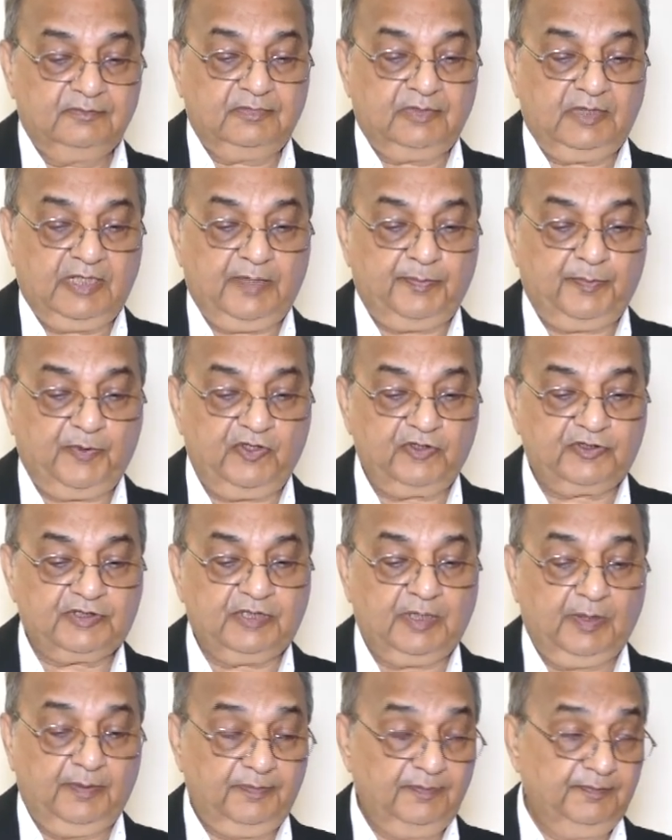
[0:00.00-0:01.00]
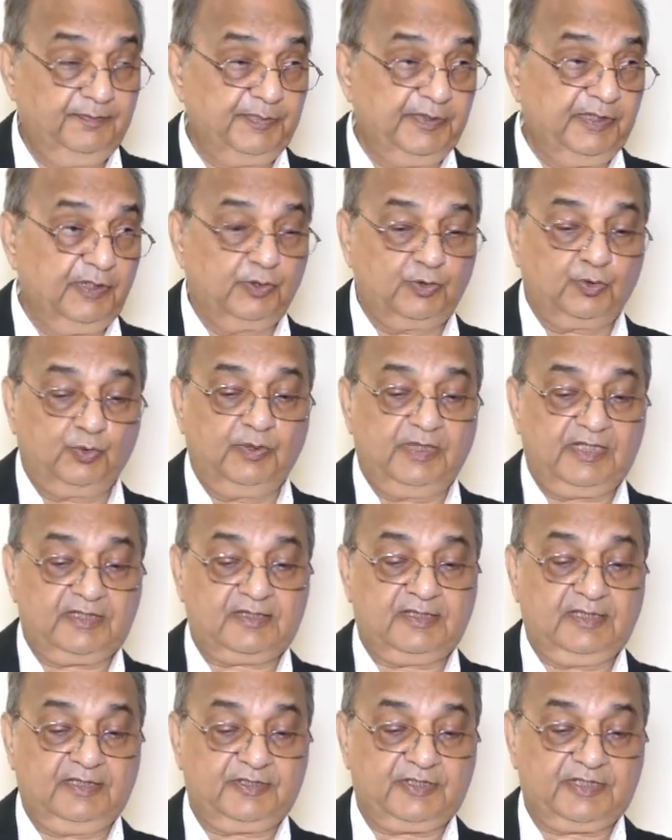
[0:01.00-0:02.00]
hypoxia, PO2 less
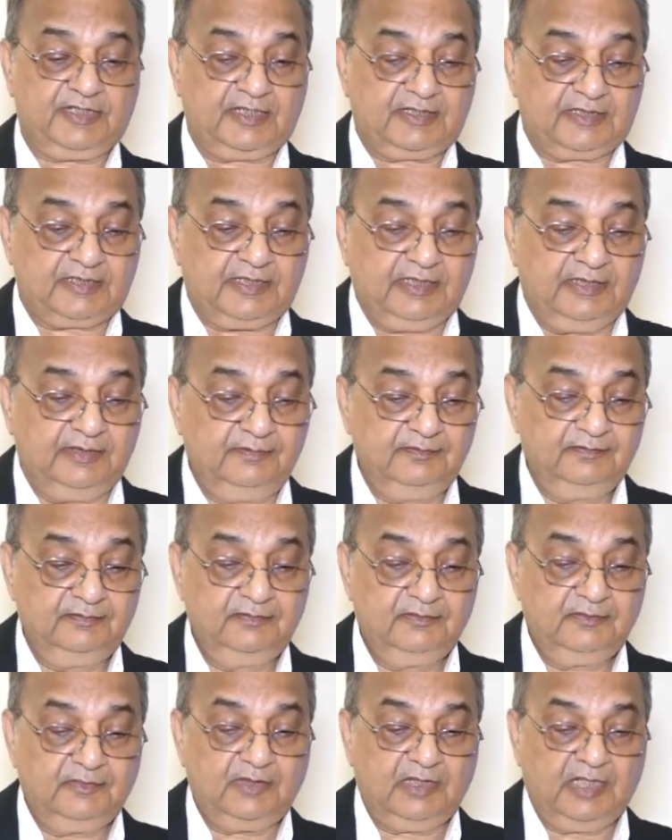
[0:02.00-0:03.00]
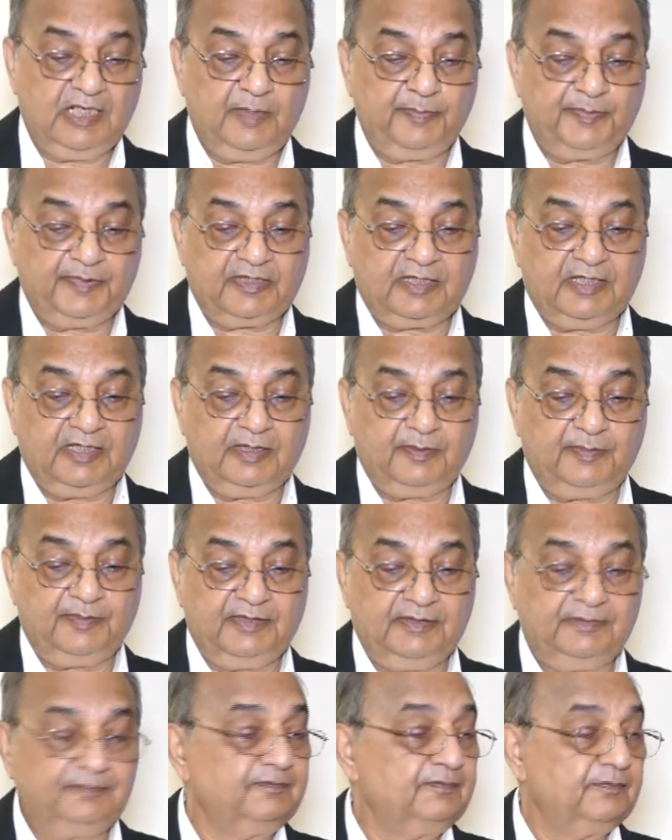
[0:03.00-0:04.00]
than 60,
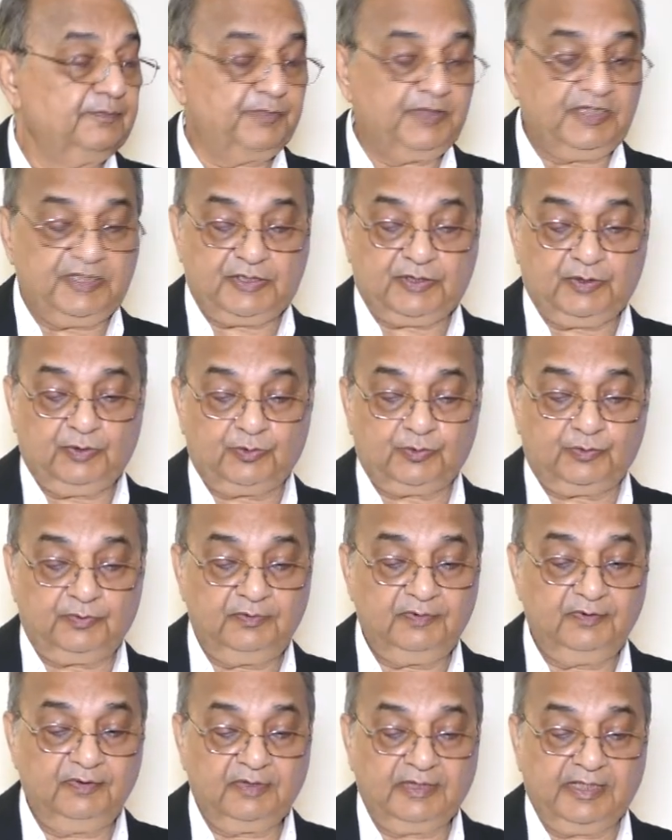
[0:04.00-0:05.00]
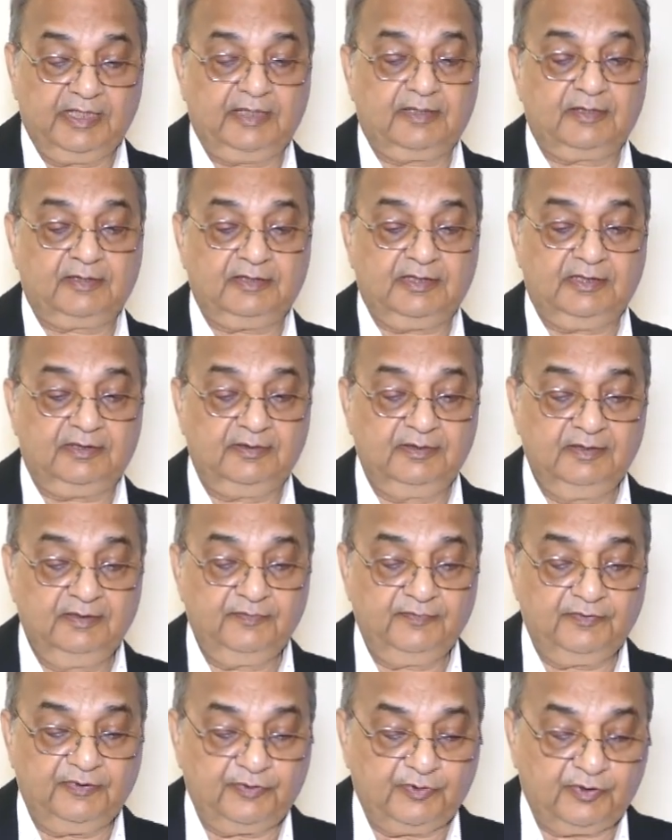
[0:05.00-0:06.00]
hypercarbia, PCO2 greater than
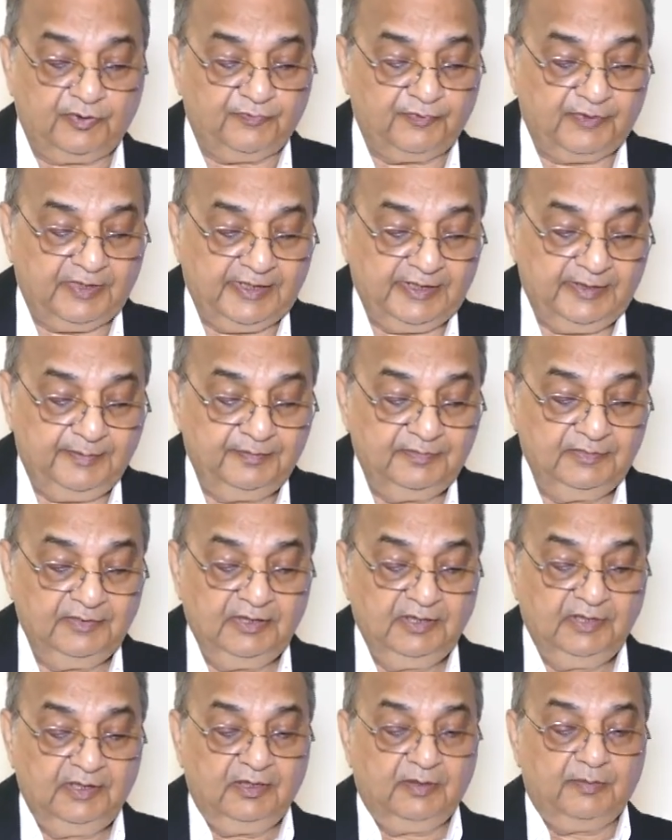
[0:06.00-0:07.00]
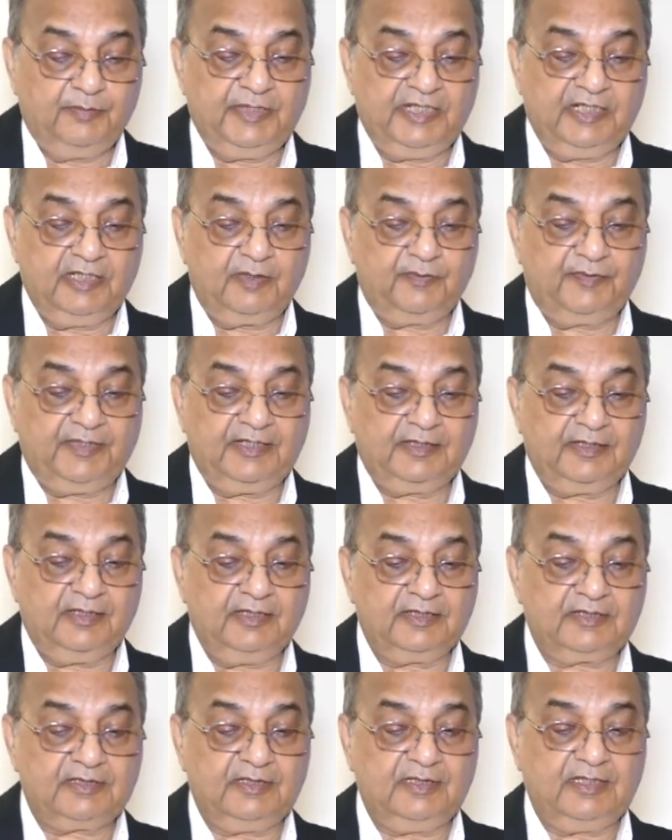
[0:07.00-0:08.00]
55, minute
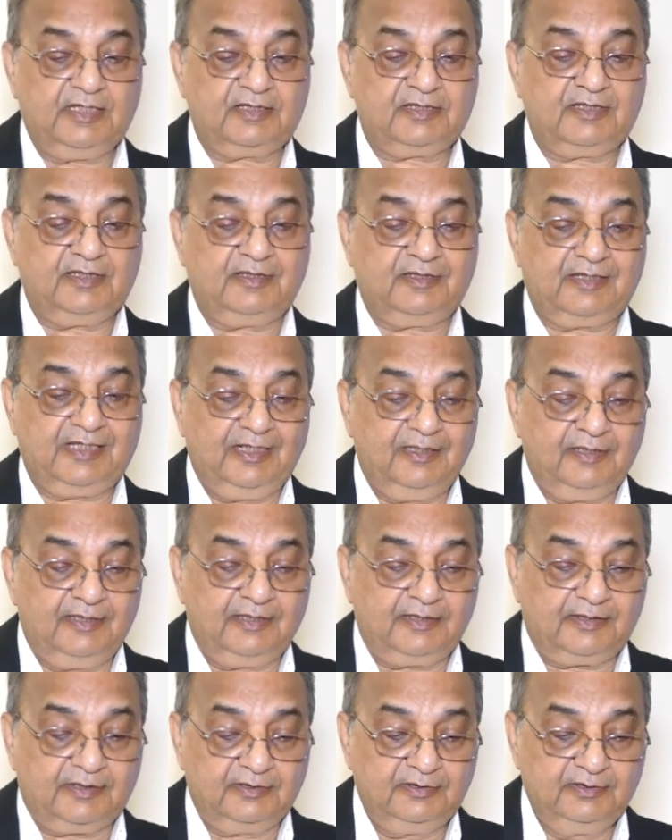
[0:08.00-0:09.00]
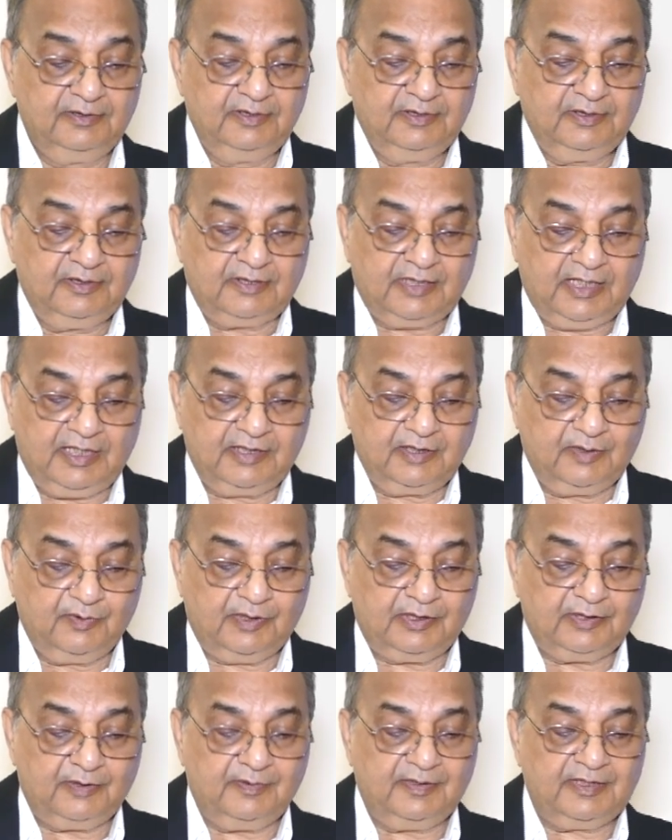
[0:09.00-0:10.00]
ventilation less than 10 liter, tidal
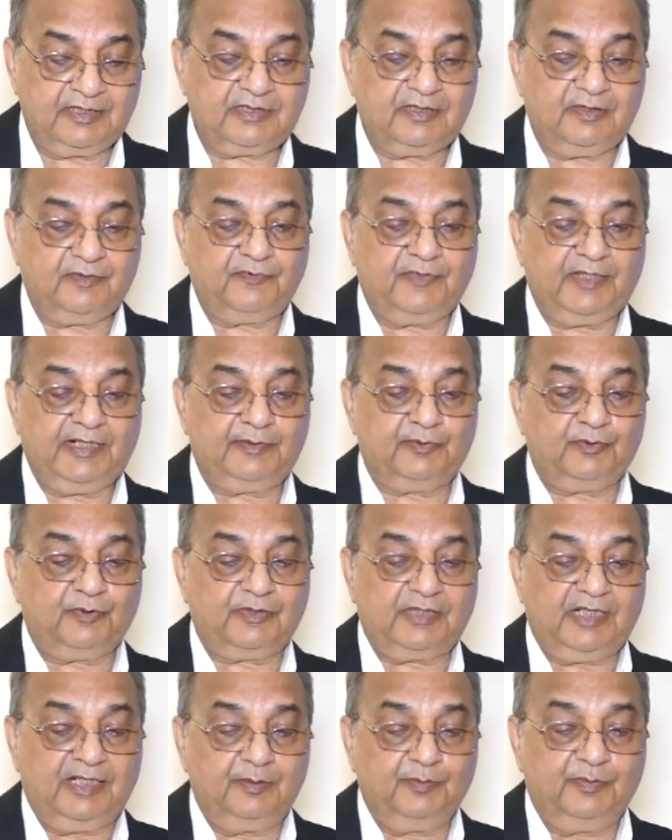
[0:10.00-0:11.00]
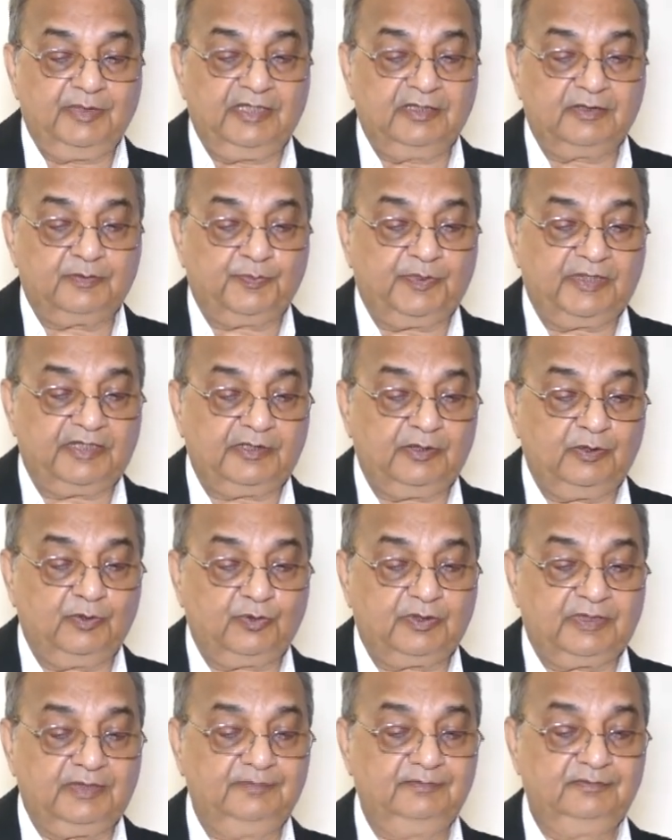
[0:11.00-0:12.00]
volume less than 5 to 10 mL per
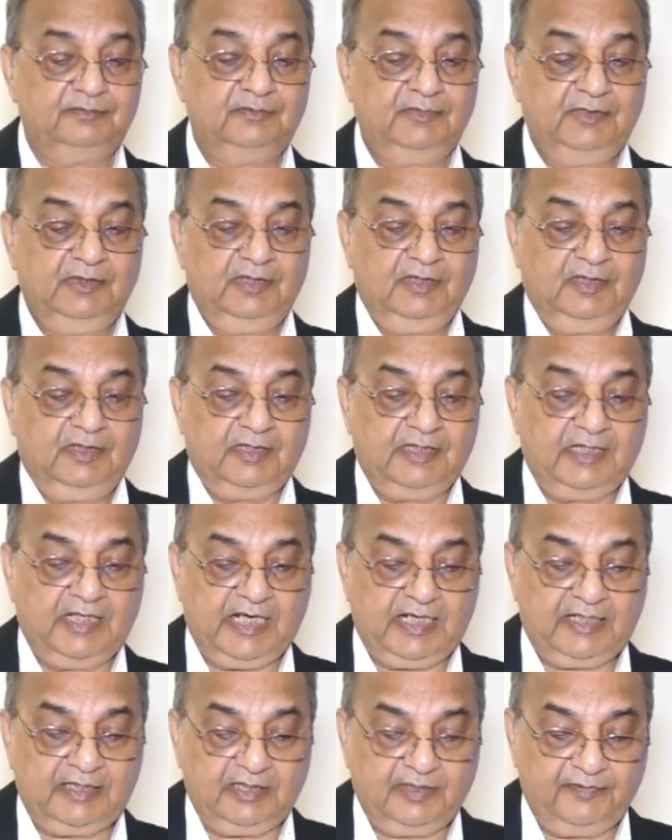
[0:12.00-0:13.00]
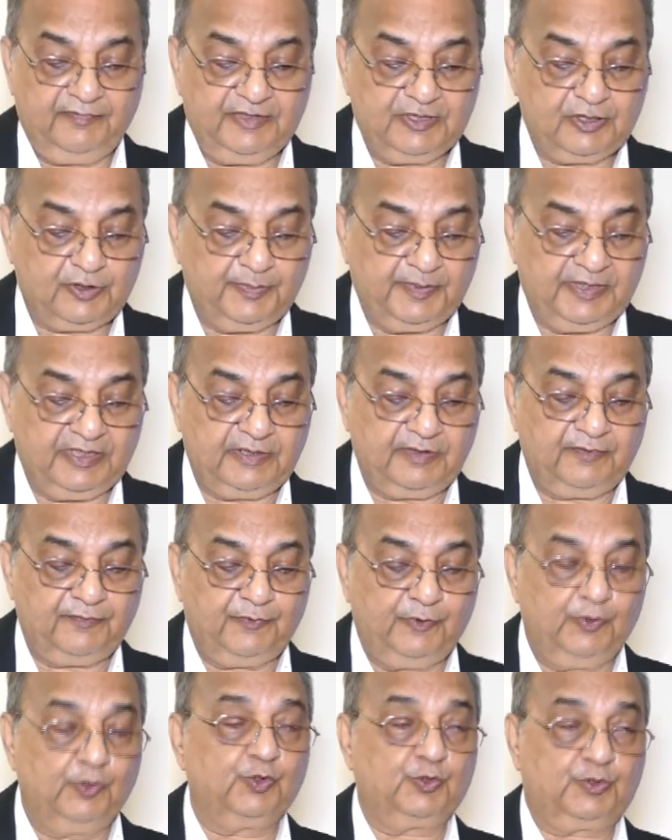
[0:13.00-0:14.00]
kilogram, negative inspiratory
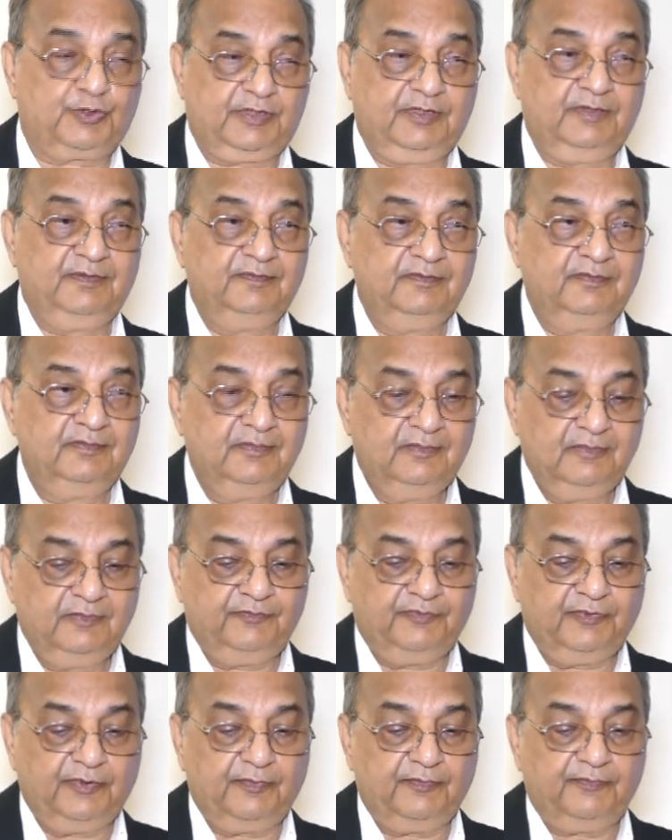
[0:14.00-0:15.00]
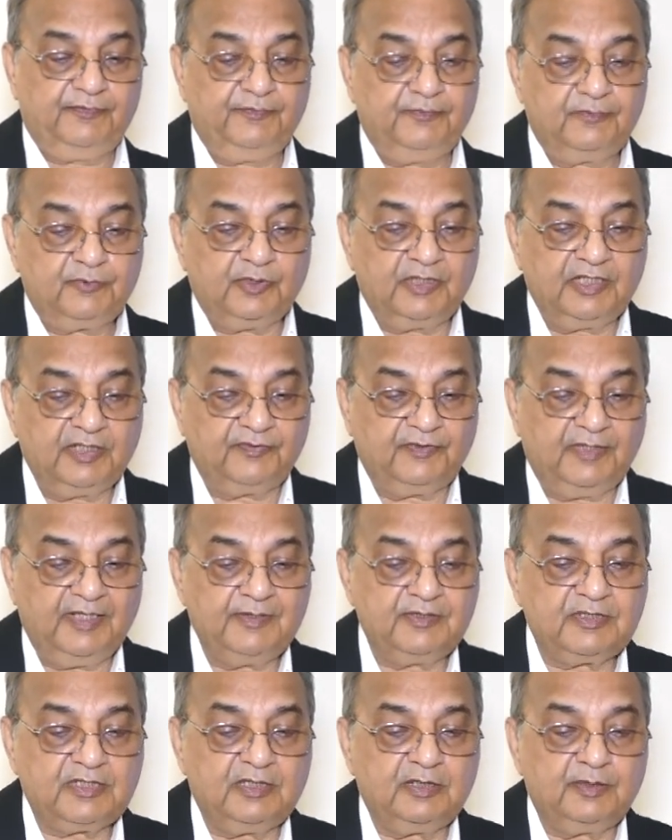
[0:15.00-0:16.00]
force, 25
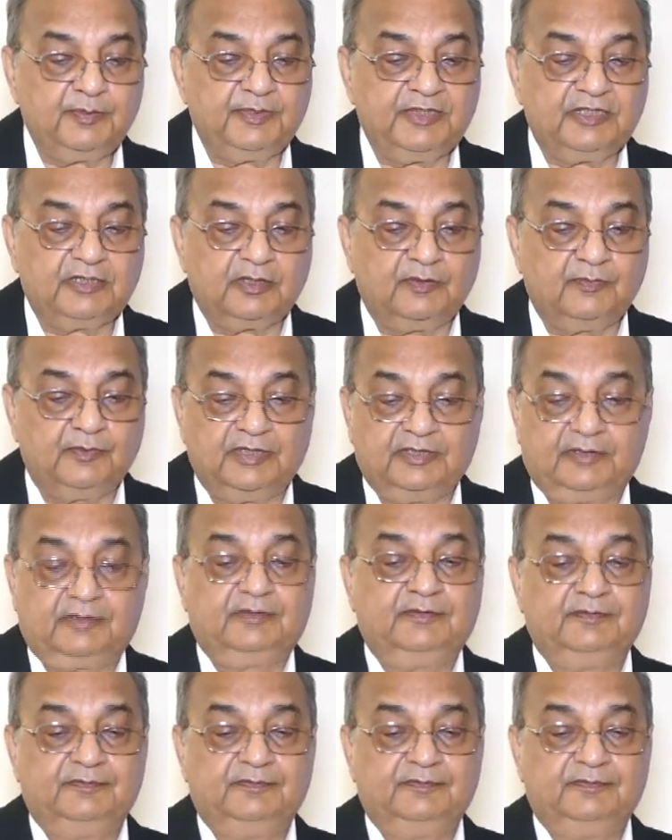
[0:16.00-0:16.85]
centimeter water.